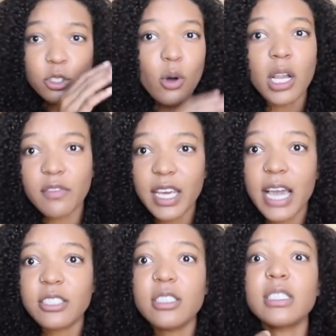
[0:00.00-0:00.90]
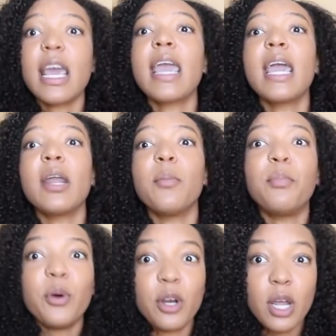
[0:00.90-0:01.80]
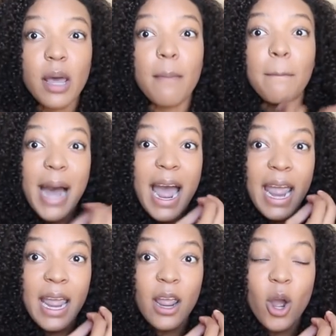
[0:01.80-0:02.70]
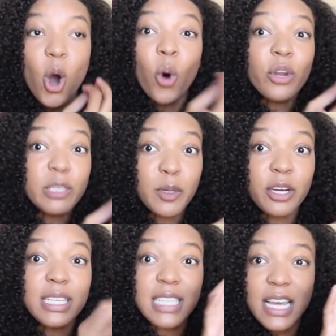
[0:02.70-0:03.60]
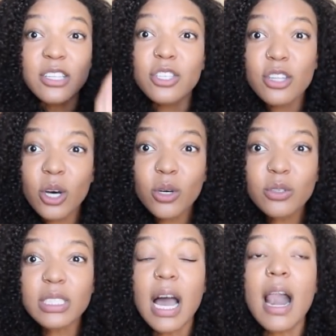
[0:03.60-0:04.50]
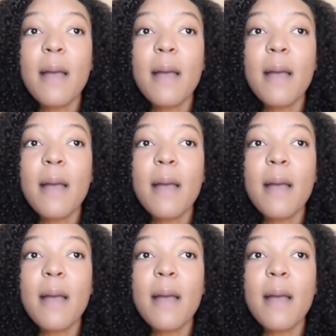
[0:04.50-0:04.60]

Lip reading: those qualifications and put my own experience into those,